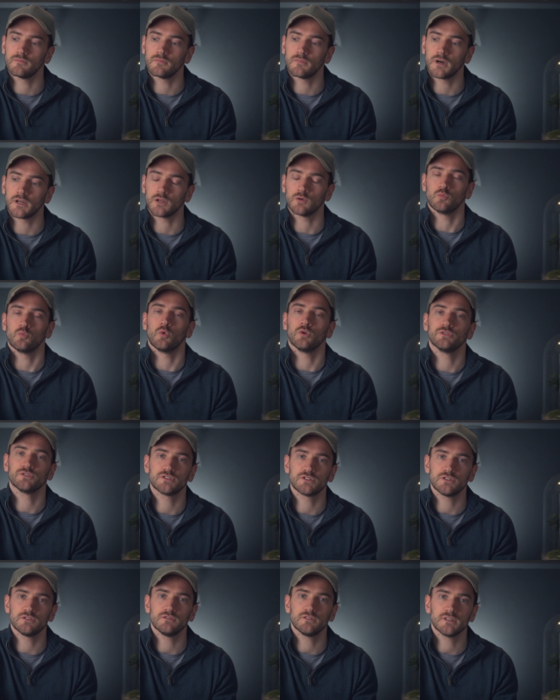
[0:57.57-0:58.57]
don't want
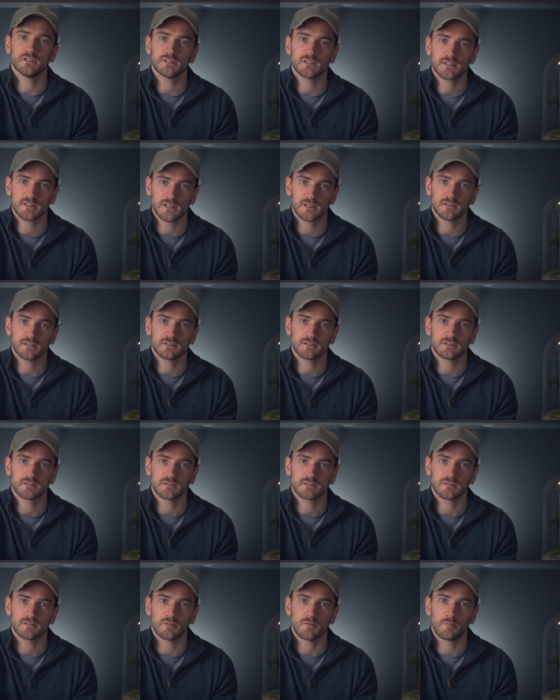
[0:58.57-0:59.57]
to do these
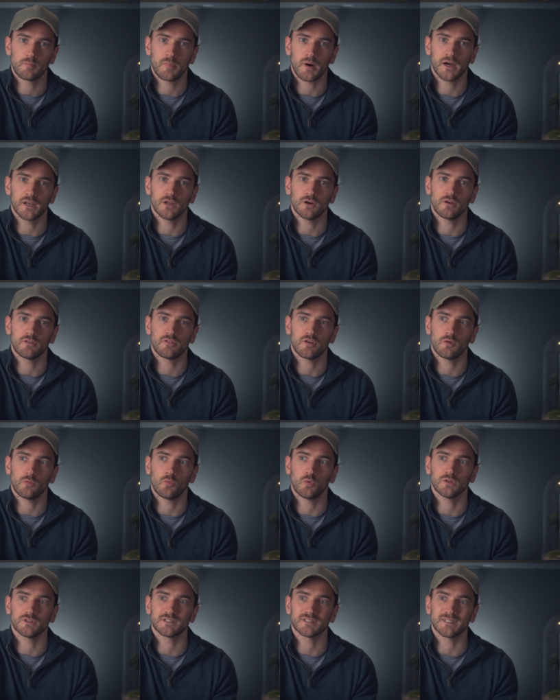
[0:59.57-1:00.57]
things, but I know if I
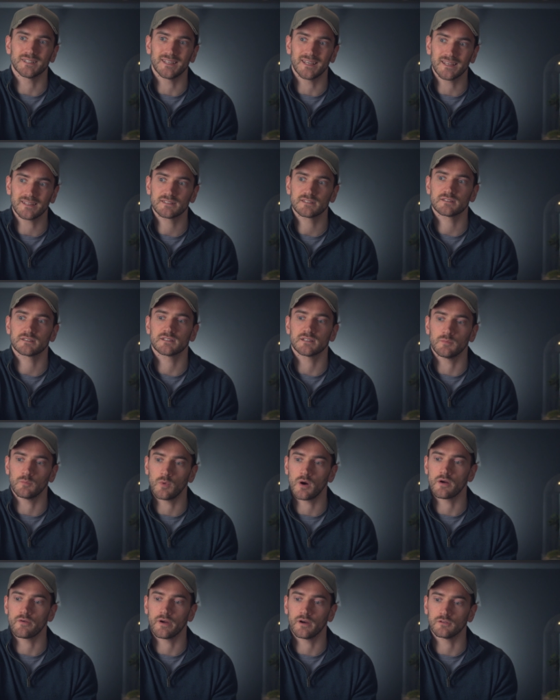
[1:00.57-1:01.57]
want to get
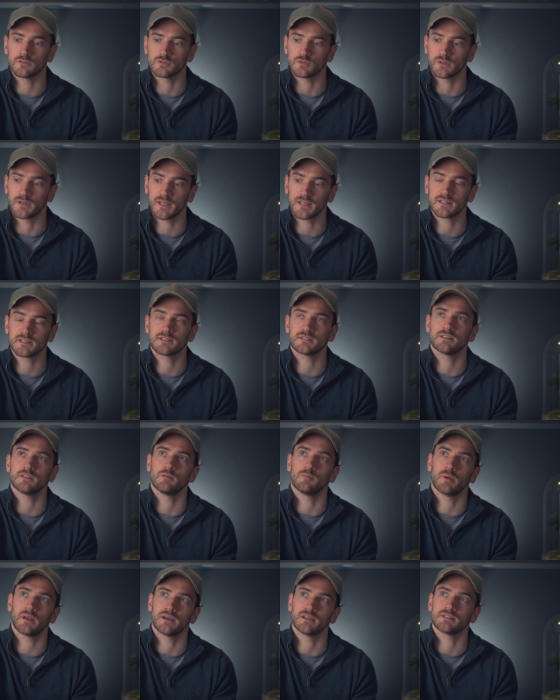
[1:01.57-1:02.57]
somewhere else or get to
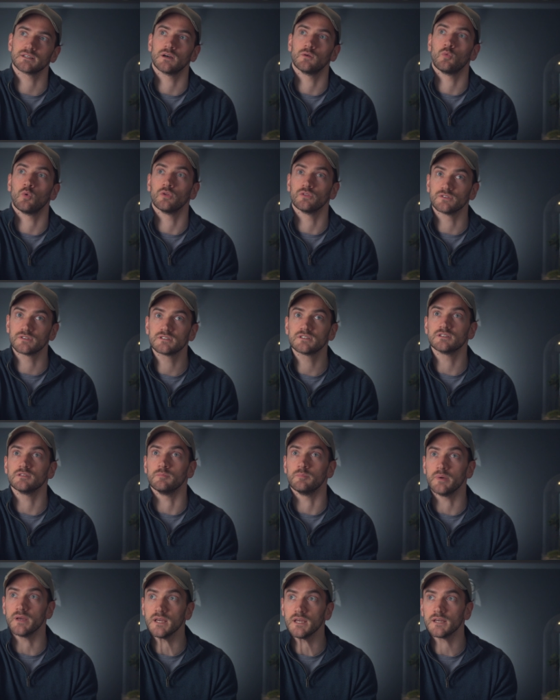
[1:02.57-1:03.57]
the place I want to
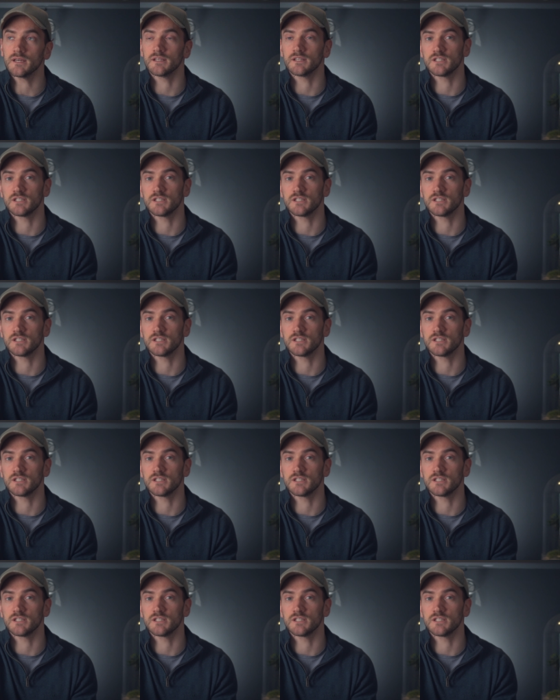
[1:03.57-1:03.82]
be and